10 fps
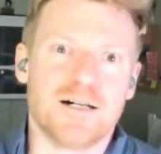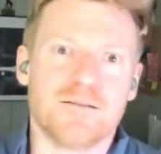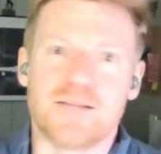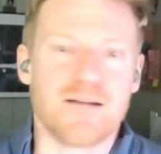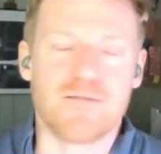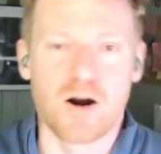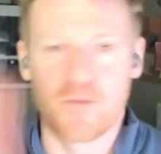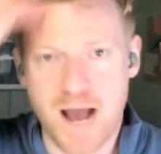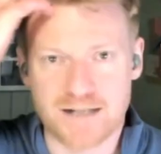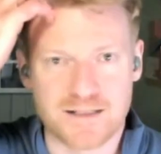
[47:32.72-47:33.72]
than our
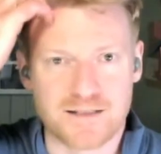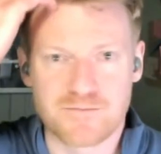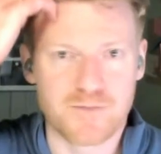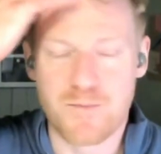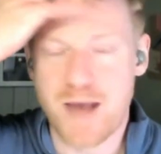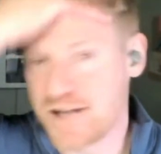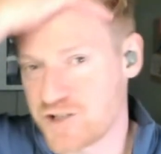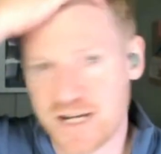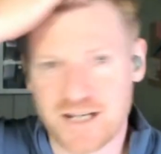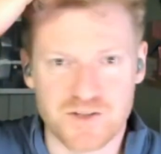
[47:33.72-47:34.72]
max
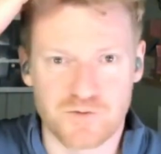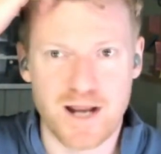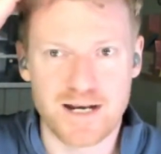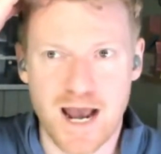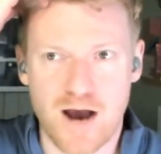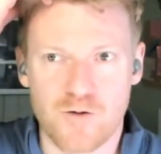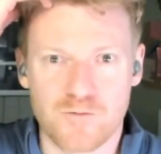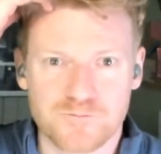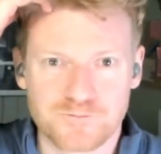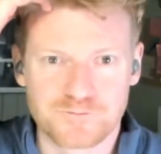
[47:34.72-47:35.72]
imaginings right now.
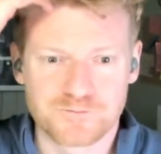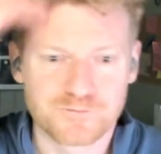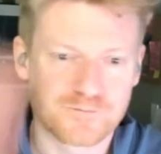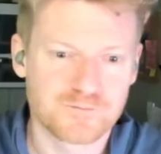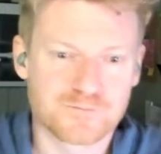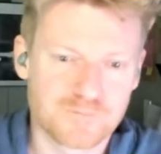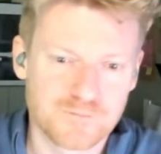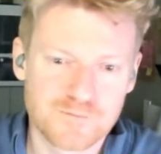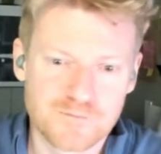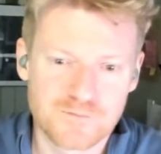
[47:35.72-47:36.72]

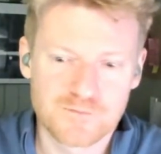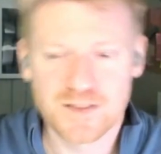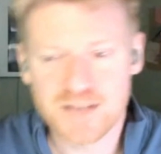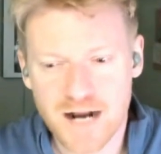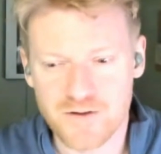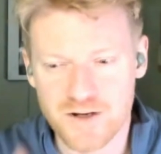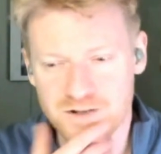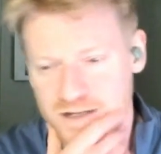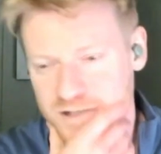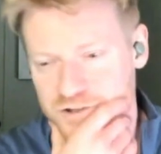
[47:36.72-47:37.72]
It's kind of
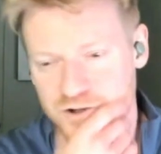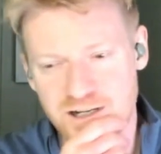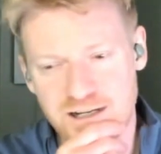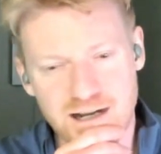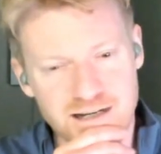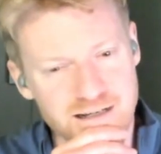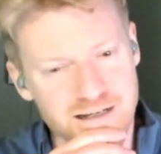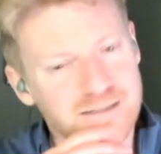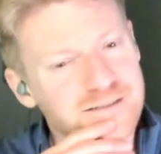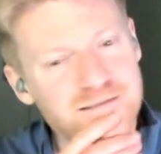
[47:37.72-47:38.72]
an intriguing idea.